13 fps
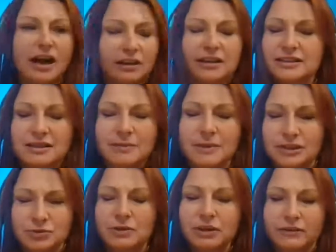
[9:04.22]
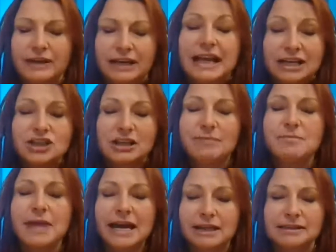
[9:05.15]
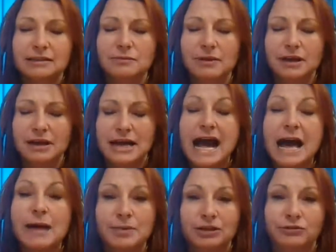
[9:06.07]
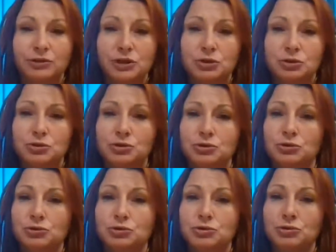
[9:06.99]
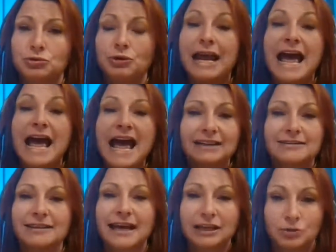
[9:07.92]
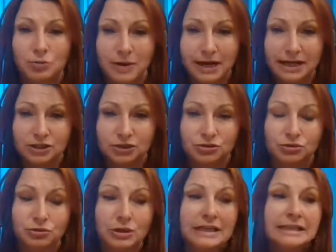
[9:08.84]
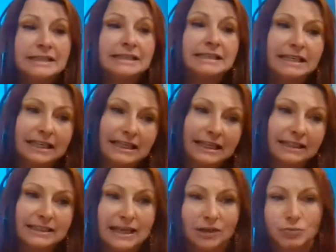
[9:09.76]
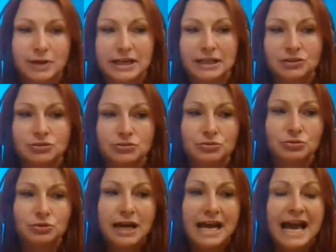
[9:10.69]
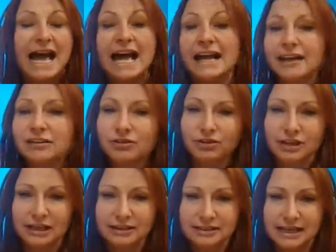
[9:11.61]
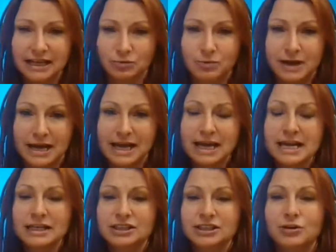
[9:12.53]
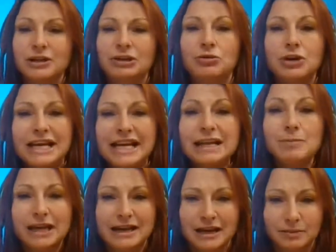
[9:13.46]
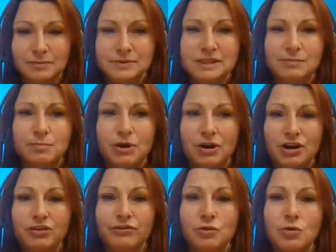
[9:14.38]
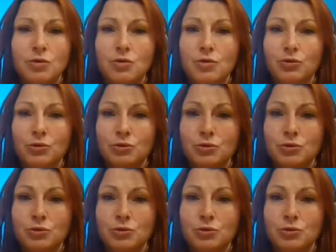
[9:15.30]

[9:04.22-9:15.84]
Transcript: That's the best word of it. It actually makes it a habit for you to react that way, to see things that way, to handle things that way. So it really becomes part of your